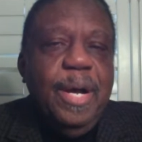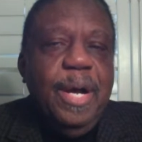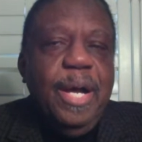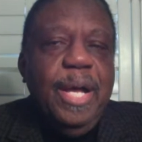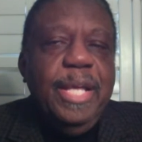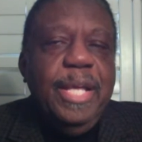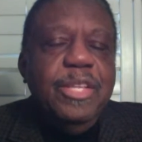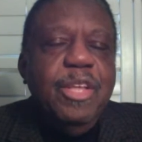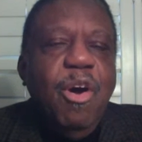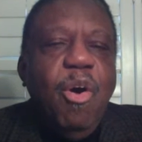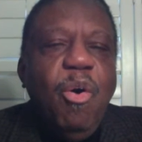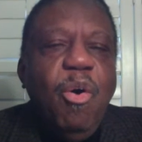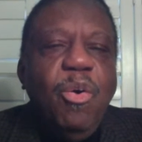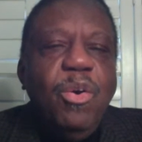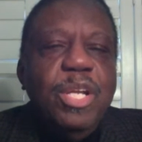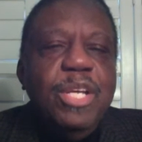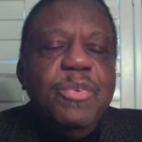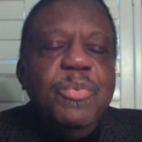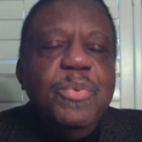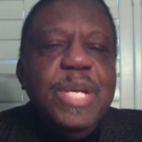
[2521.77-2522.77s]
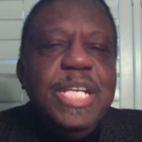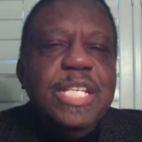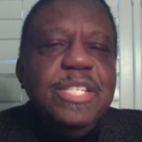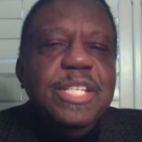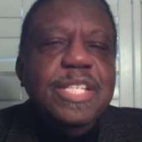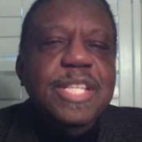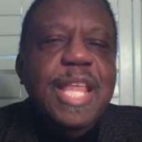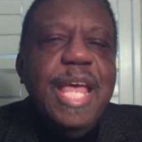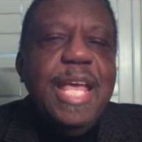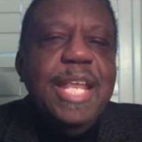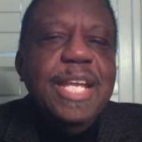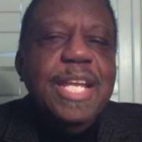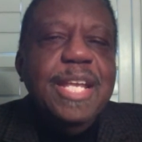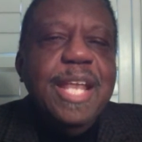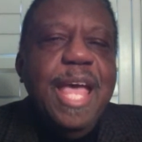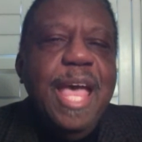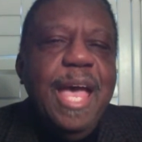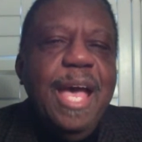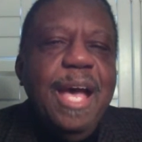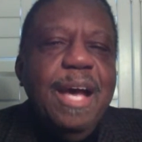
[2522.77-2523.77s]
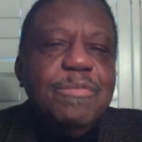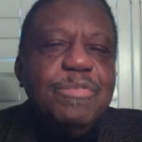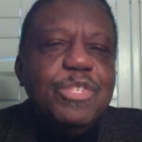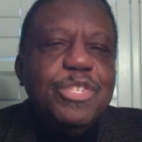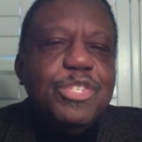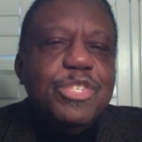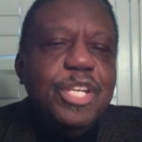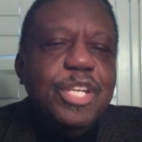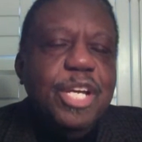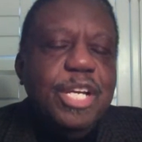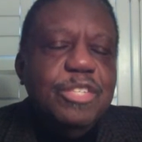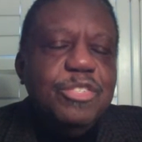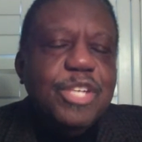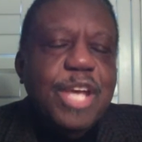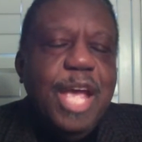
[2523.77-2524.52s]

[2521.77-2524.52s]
and the only reason they didn't have such